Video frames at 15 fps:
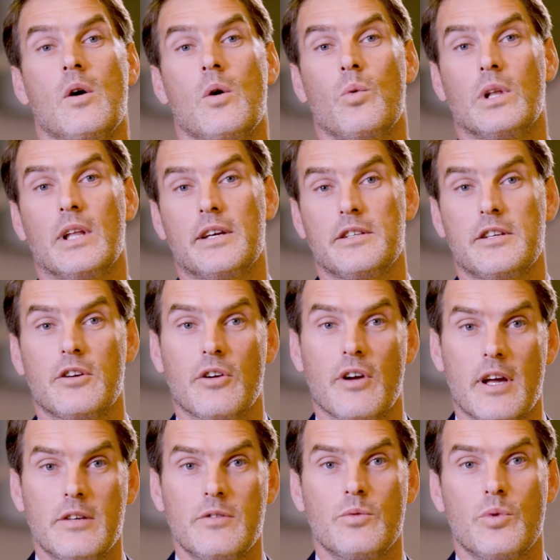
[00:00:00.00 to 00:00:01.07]
Well, at year
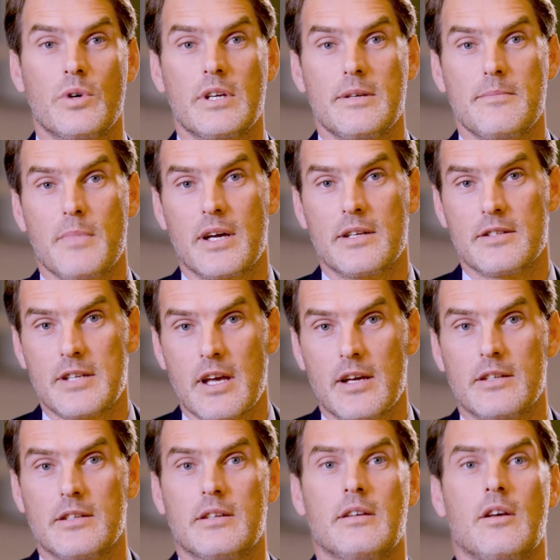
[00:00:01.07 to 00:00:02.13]
end, we
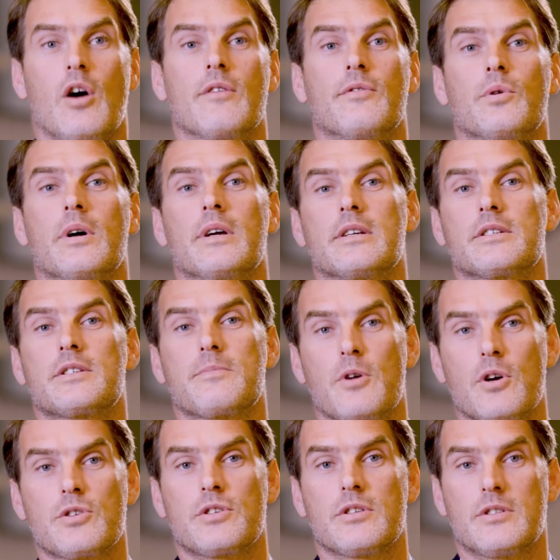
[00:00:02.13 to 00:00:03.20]
maintained overweight
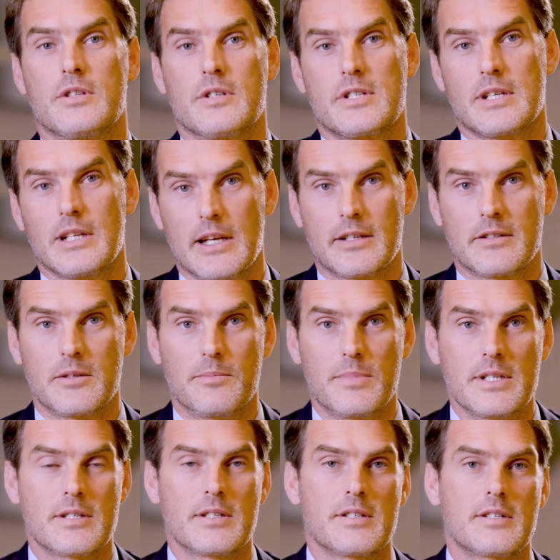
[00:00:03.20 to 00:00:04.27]
exposure to selected
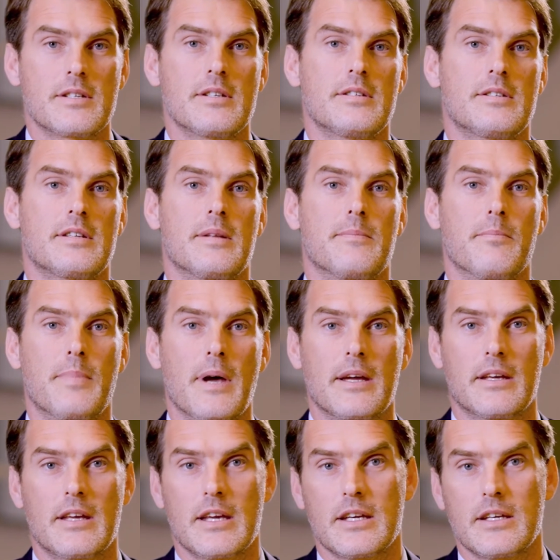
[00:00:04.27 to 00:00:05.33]
businesses in
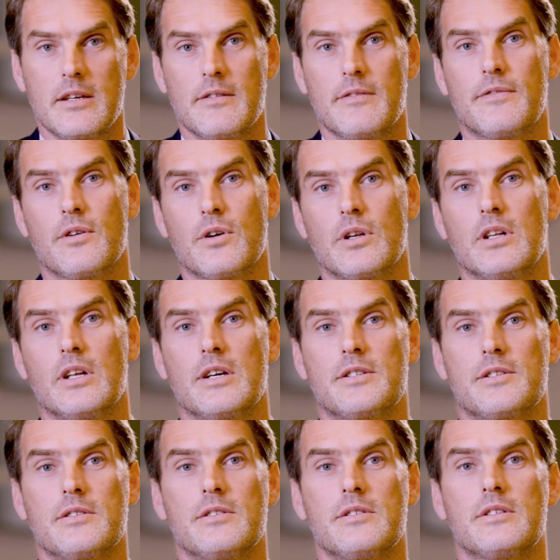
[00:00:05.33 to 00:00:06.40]
banking,
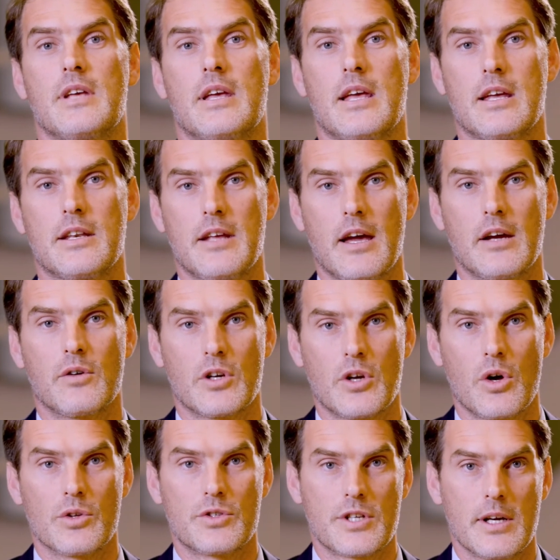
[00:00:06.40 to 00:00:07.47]
fertilisers and
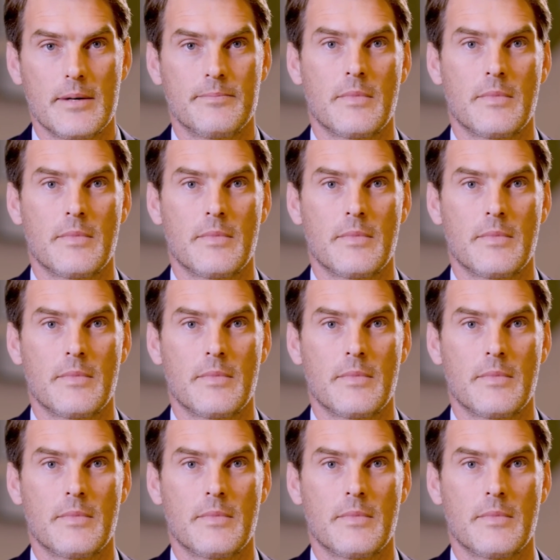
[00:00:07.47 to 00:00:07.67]
agriculture,